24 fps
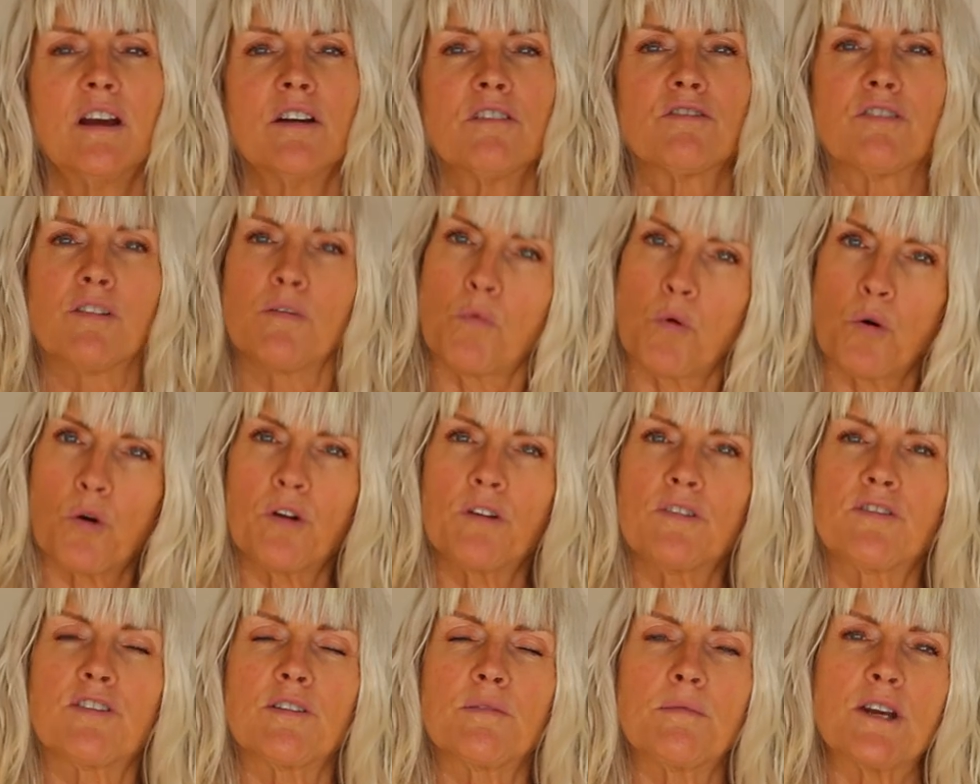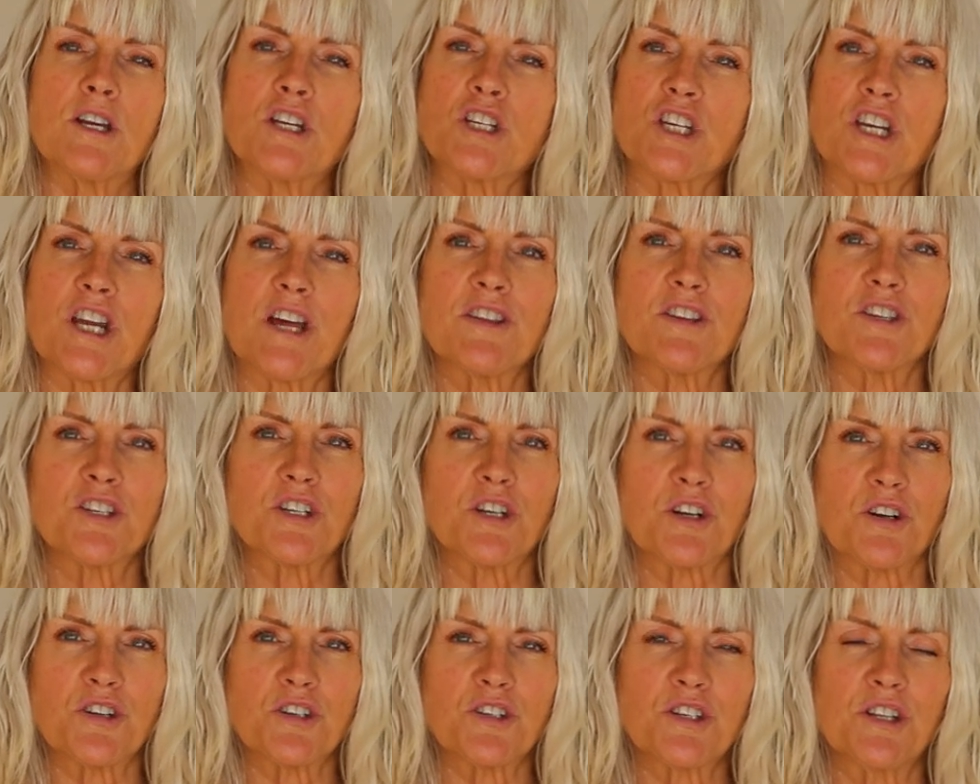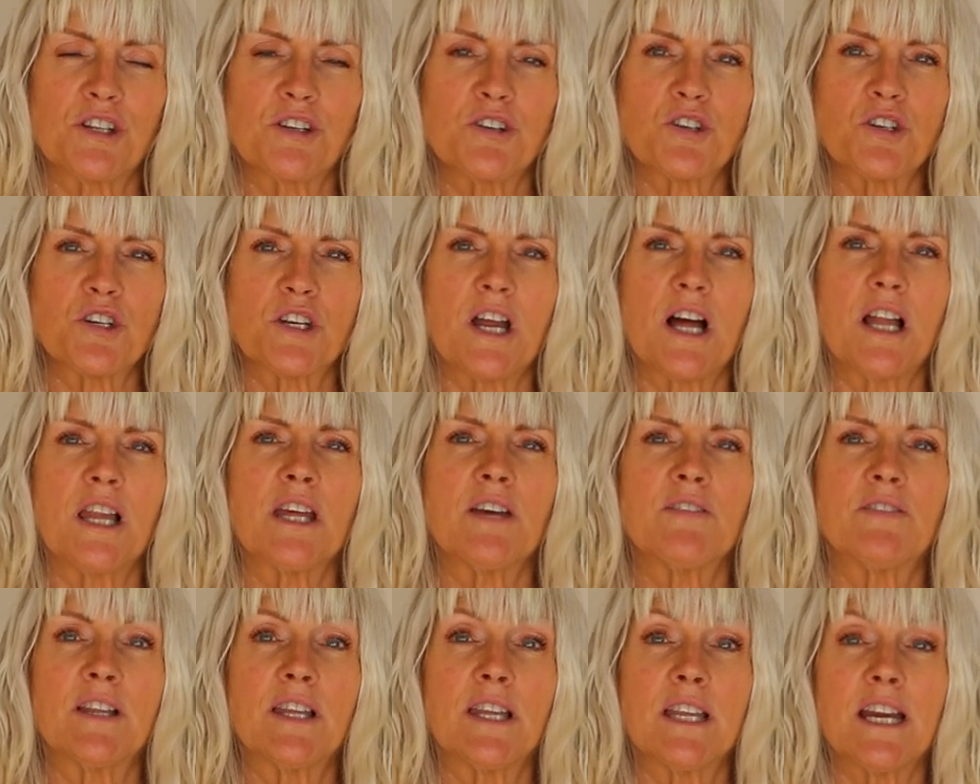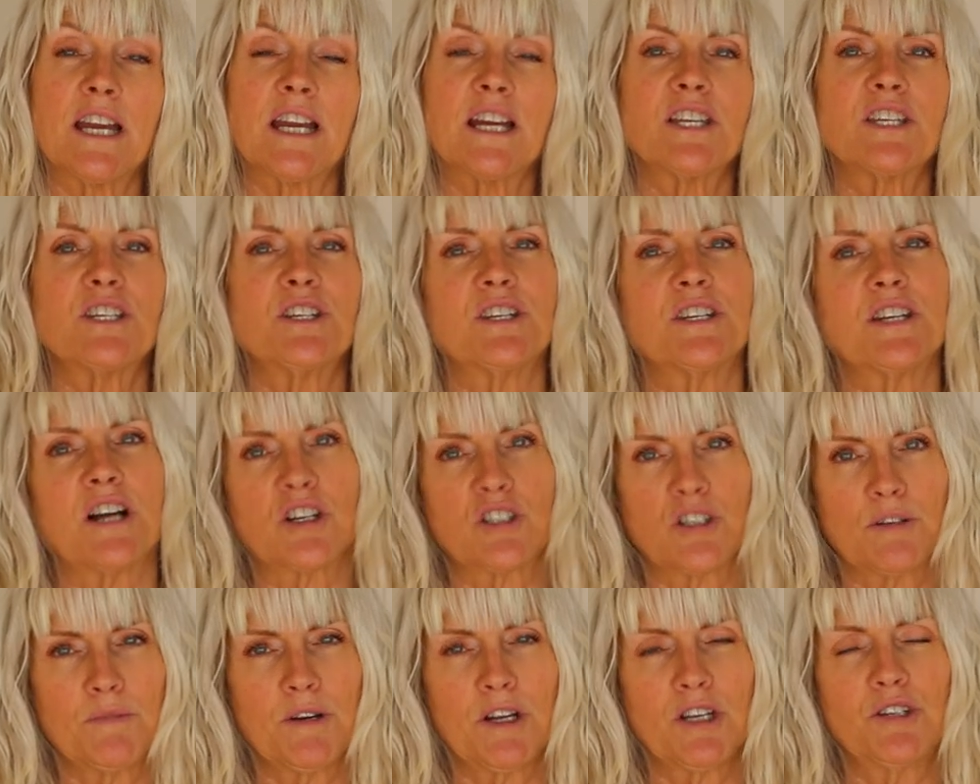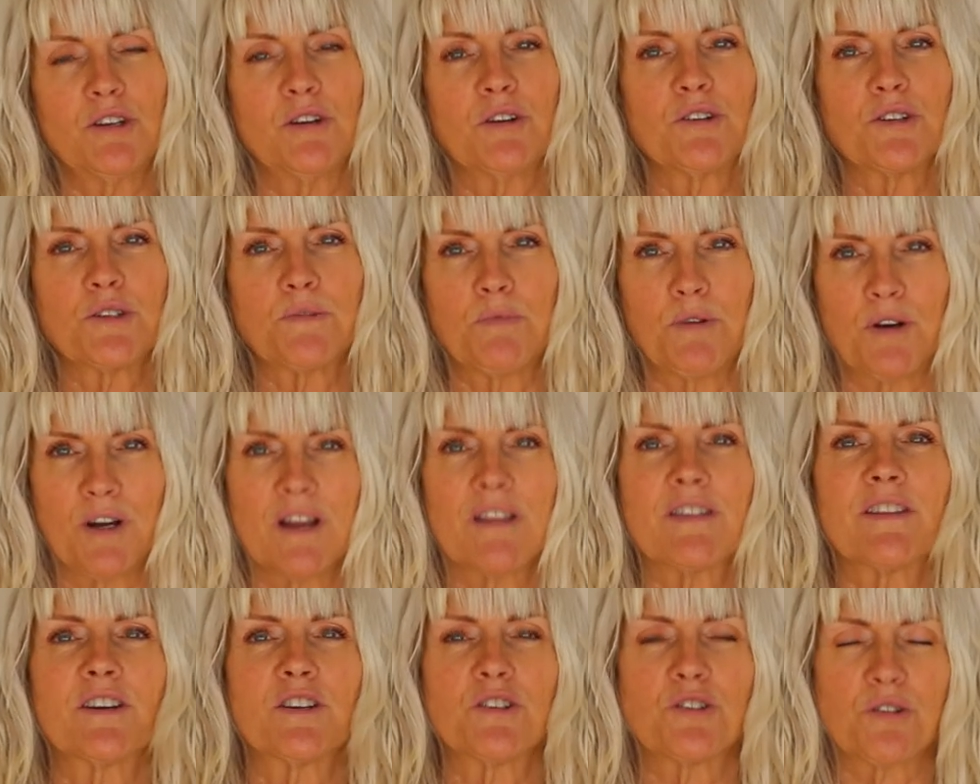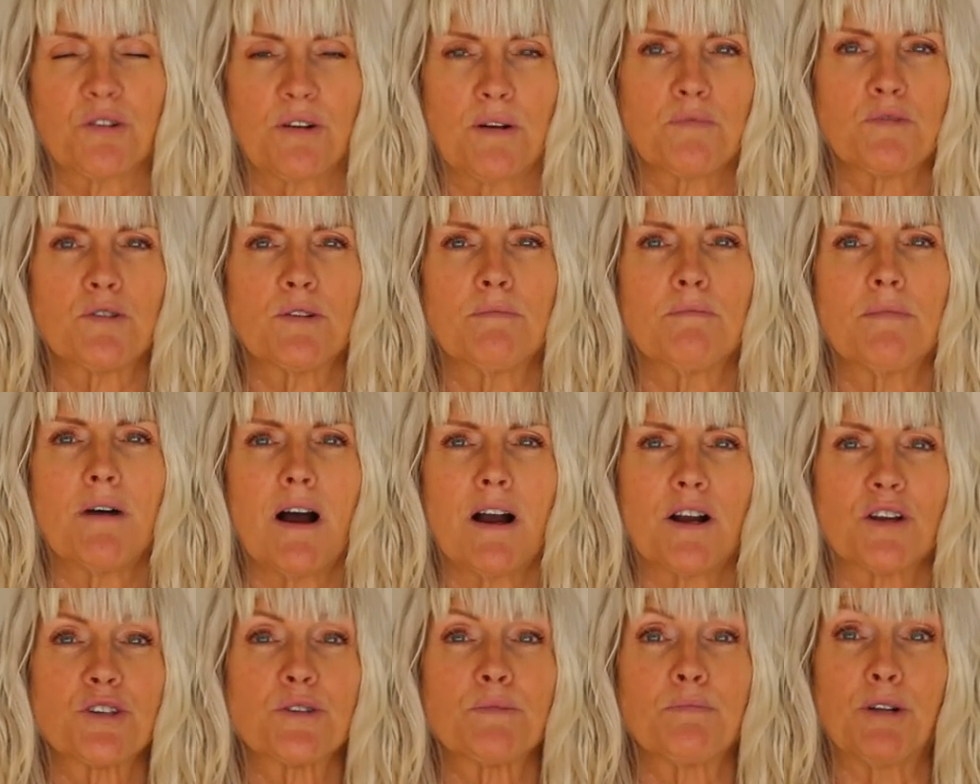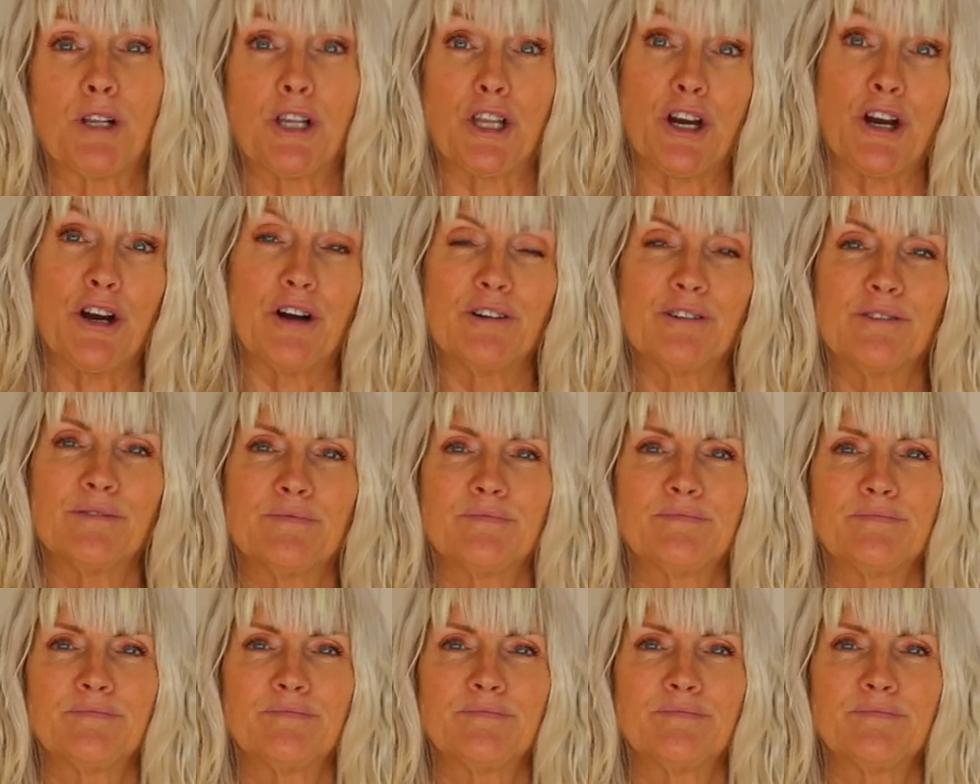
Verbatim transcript: For more information on the starch solution, I'll leave a link to Dr. McDougall's book in the description box below.